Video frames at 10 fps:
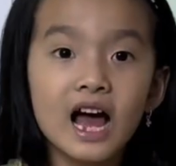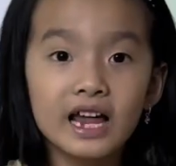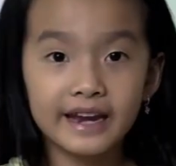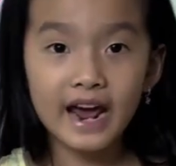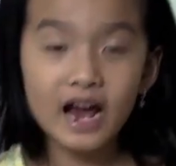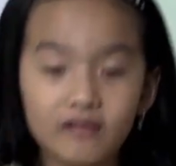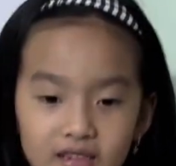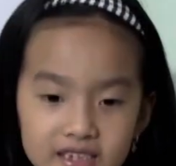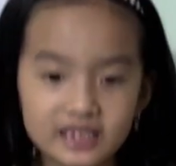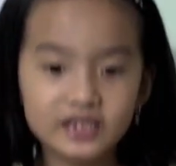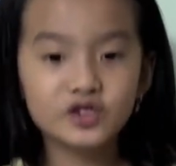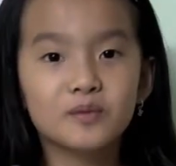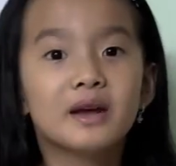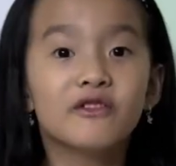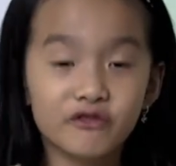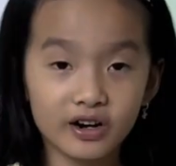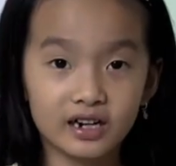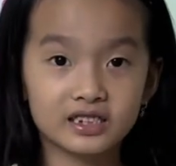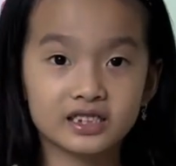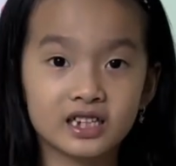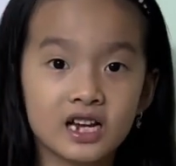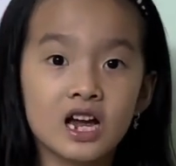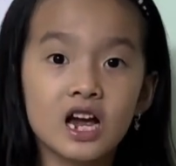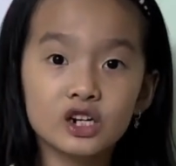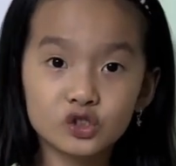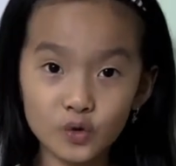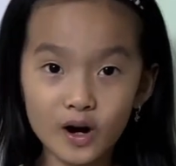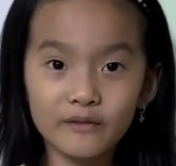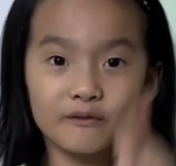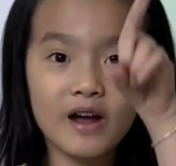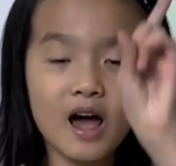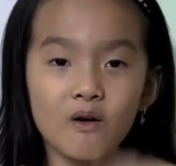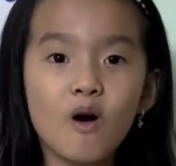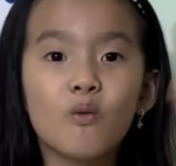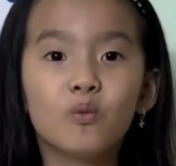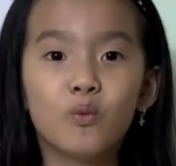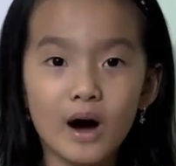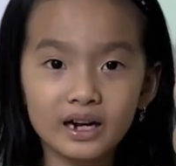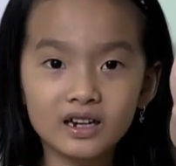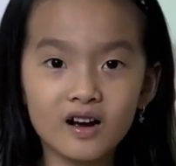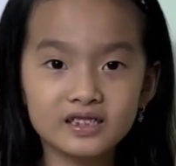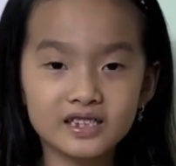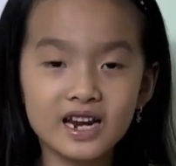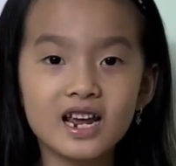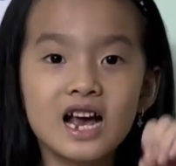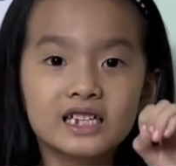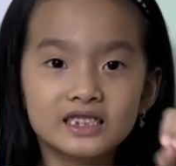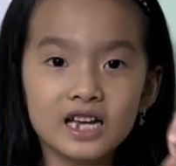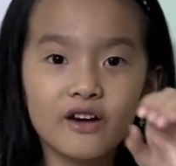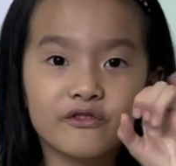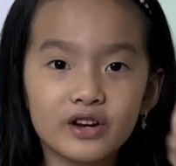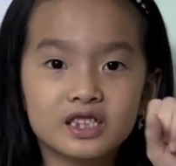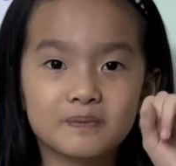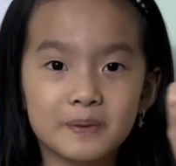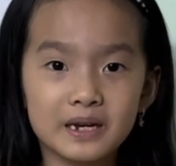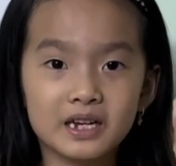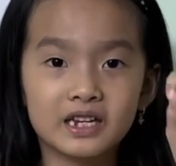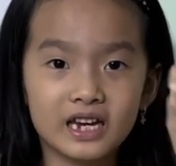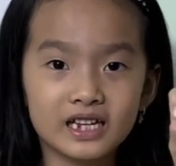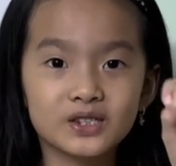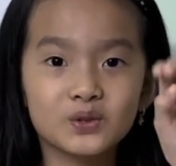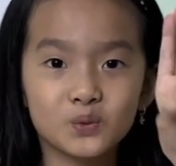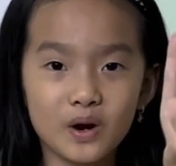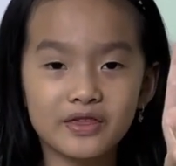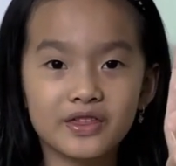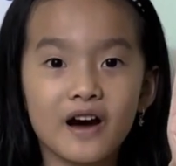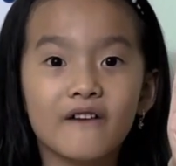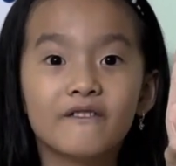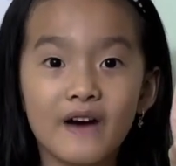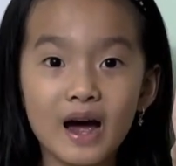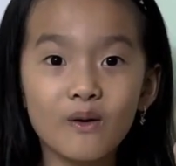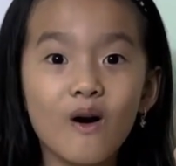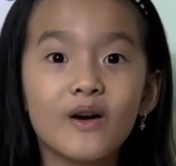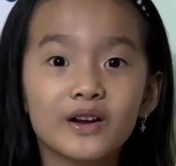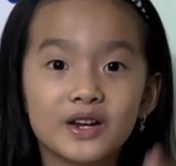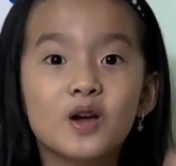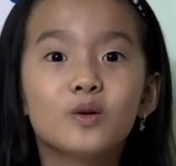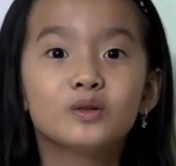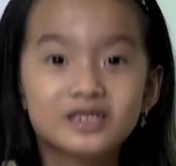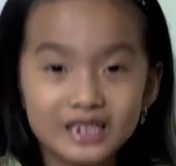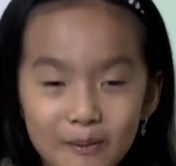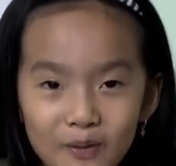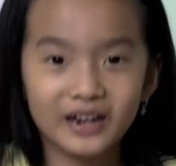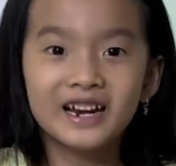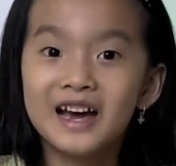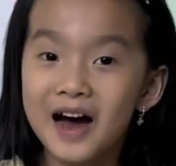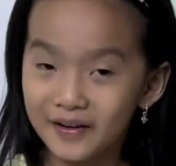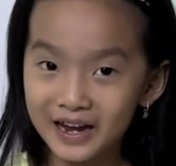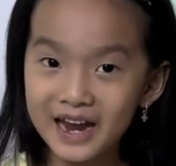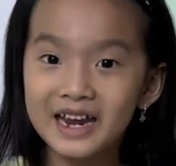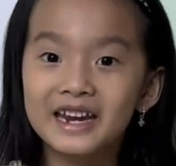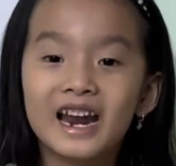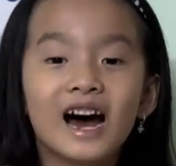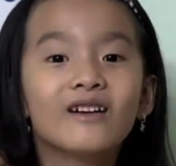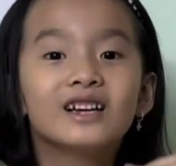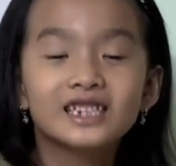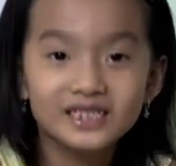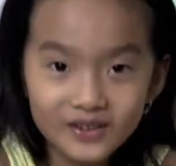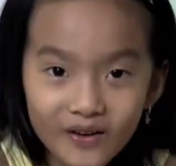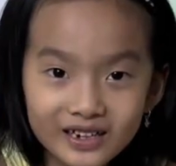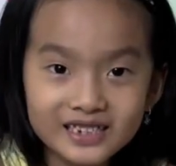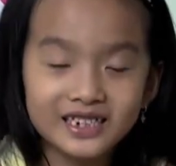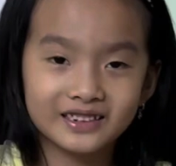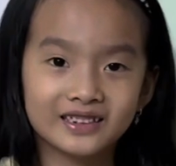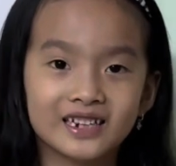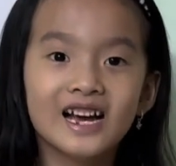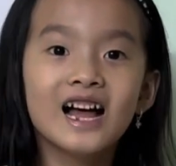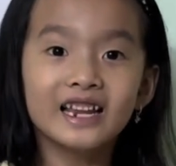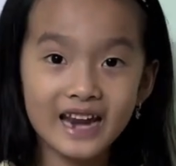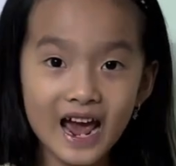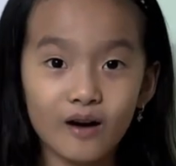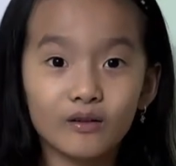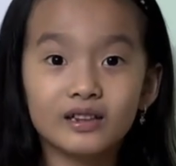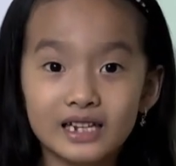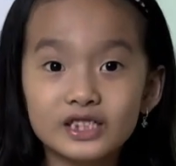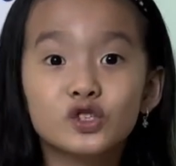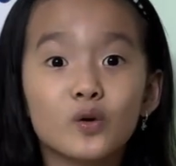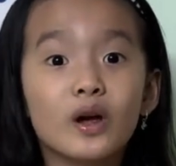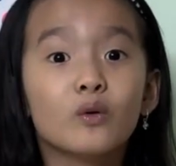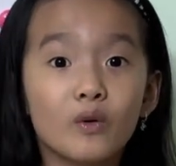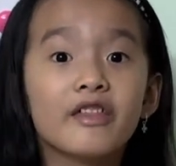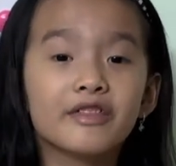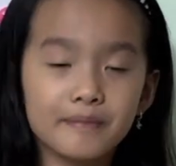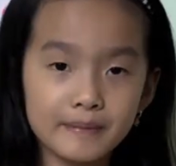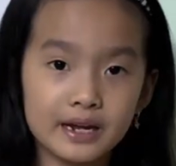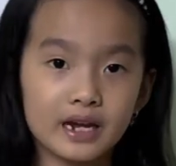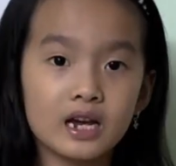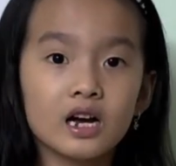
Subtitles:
Now, listen to me first. Short vowel, one consonant, suffix begins with the vowel, you double it. Okay, now it's your turn. Now, let's do it with me.